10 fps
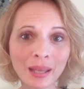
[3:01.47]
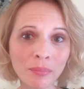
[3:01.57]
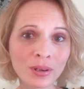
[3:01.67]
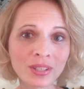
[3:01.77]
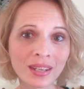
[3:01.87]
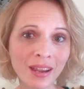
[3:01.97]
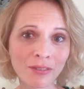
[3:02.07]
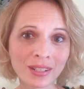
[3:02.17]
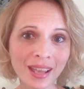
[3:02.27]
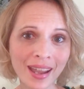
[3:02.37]
that person
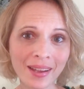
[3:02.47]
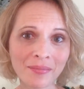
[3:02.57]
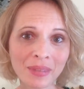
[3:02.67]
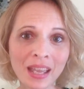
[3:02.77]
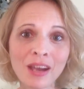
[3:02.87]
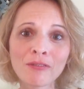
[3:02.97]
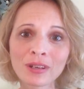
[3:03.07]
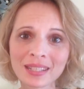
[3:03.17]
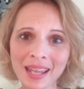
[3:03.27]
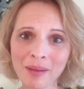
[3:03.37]
every day?
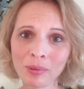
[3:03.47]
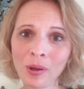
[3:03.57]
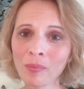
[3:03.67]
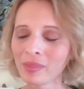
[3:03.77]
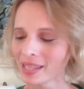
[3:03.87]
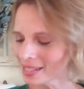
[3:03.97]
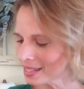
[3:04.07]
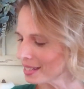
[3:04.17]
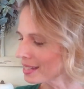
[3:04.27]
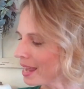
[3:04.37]
For example,
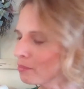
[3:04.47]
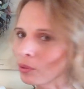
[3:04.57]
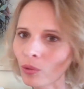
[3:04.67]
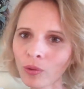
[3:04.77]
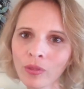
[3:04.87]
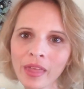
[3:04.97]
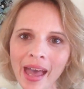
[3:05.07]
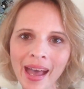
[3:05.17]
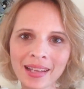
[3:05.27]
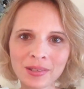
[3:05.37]
this is a bowl
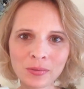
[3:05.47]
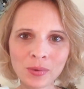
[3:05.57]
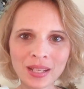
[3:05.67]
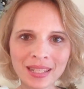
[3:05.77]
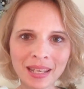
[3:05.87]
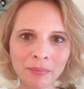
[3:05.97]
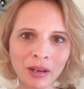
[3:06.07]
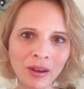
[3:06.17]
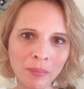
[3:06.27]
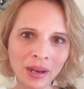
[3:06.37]
that was in
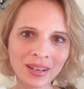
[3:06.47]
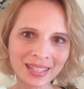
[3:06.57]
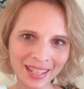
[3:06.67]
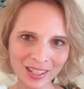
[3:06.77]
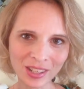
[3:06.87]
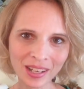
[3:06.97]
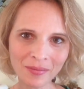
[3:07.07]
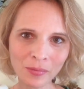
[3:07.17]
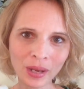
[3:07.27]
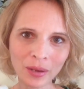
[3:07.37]
my grandparents'
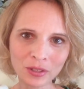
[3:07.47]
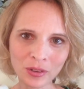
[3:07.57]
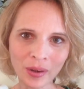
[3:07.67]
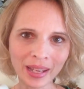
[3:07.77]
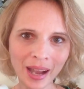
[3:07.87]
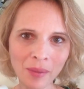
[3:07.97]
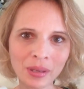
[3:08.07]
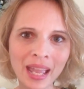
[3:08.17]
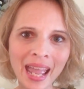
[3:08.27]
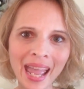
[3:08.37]
kitchen when I was growing up,
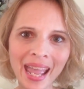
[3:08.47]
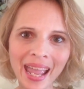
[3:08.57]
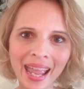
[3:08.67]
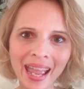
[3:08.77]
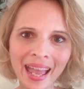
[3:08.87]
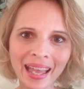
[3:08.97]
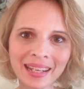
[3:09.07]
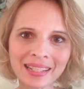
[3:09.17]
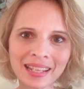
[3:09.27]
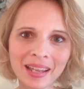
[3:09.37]

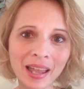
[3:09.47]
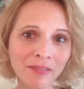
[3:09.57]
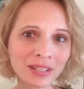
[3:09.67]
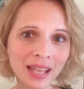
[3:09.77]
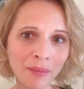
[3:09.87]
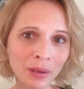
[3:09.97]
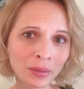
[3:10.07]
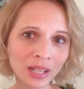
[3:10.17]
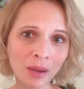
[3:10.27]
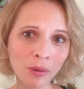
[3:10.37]
and every time I
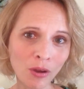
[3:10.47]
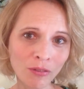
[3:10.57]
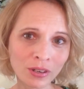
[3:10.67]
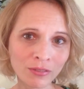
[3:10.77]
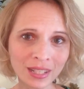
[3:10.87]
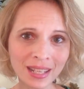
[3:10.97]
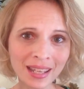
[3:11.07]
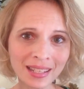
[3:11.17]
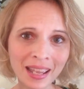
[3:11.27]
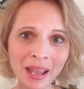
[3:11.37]
would come over to
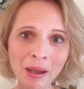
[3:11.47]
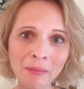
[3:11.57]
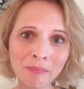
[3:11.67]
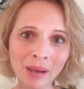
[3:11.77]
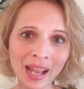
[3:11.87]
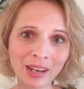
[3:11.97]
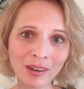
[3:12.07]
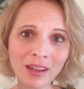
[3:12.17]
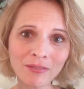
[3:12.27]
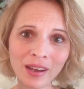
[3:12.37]
visit, my
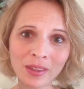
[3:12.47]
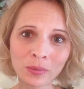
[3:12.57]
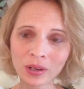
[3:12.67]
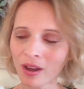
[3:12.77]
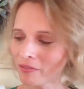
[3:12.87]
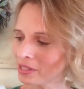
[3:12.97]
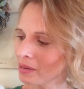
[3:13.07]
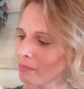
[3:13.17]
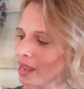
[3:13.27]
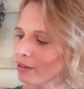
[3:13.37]
grandfather would
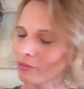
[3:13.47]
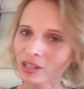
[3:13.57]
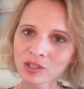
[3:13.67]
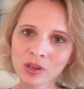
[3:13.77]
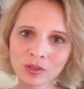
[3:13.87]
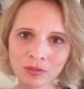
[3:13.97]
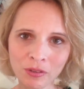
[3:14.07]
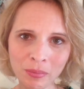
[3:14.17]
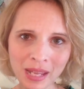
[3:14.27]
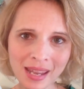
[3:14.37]
often make French toast
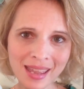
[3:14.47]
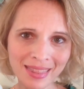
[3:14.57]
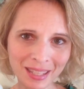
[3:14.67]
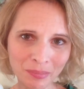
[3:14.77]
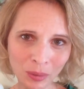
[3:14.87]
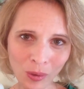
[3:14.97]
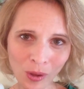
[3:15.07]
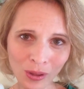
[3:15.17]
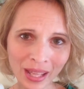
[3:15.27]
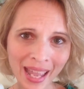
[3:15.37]
for me in this
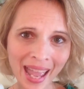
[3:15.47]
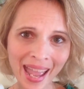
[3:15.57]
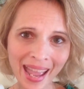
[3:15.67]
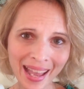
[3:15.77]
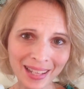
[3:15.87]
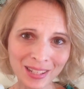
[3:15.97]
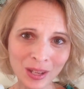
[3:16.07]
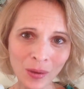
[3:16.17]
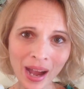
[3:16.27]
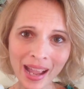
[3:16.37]
bowl. And
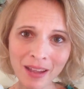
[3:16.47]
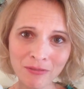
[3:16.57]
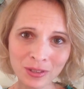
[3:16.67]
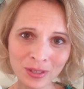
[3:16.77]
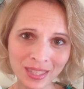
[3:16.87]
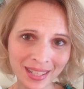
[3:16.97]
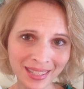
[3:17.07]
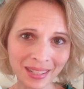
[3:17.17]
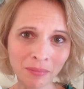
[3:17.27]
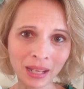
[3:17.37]
so I have used
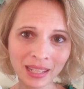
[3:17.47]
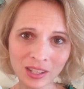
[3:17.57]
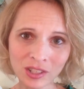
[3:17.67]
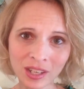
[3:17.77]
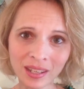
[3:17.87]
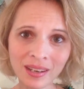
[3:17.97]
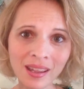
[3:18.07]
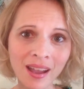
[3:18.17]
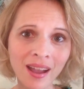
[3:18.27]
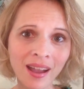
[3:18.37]
this in my
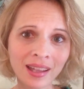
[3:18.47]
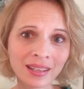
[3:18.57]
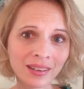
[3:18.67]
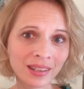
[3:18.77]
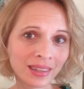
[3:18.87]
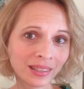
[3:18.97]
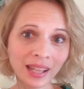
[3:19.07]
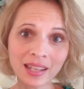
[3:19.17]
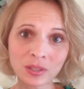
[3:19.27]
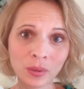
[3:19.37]
kitchen in the
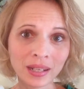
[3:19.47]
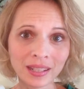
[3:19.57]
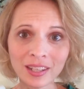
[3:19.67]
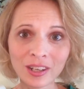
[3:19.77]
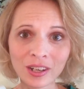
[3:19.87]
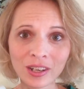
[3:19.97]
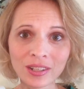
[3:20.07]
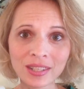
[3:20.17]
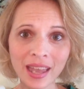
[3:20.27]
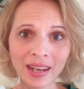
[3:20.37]
last 20
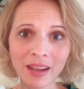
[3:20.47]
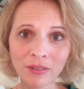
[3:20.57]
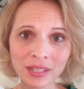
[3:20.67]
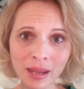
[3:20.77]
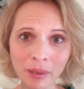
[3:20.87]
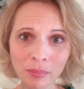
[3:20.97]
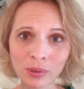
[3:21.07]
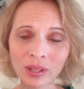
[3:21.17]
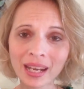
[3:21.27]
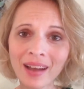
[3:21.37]
years, and every time I
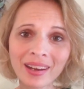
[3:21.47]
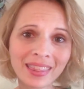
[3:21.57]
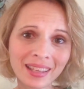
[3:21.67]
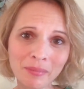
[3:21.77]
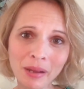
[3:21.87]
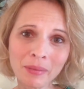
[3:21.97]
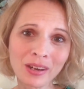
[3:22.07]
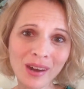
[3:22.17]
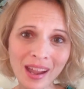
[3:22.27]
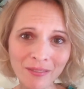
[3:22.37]
pull it out I think about my
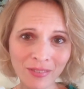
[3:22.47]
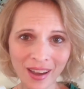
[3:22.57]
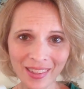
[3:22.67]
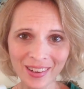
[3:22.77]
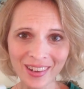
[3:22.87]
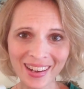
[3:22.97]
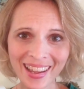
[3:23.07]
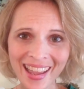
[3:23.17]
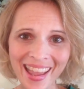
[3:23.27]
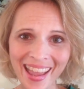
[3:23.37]
grandfather,
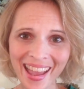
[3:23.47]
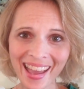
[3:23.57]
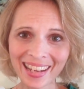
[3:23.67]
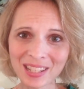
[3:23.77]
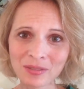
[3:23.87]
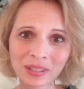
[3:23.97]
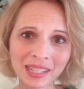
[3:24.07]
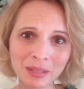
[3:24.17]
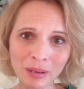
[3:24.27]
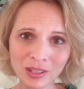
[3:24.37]
and it's
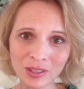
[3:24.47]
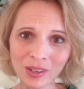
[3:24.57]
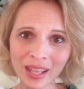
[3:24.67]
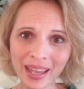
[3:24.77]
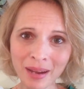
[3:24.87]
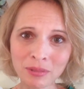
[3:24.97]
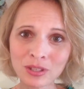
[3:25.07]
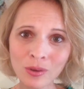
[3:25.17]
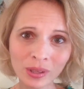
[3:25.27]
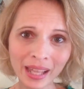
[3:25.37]
really special, and I'm
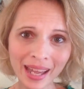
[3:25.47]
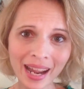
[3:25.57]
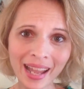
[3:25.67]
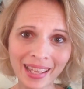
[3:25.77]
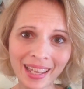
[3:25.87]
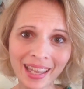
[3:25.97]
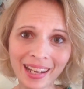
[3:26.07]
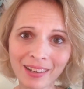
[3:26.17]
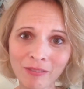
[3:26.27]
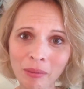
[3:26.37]
so glad I
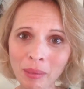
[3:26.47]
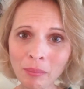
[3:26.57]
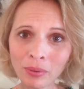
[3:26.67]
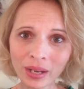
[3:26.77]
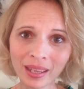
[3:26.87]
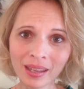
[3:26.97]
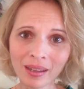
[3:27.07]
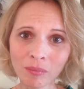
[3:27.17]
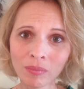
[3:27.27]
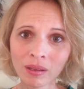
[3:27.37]
can remember
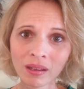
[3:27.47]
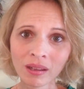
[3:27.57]
him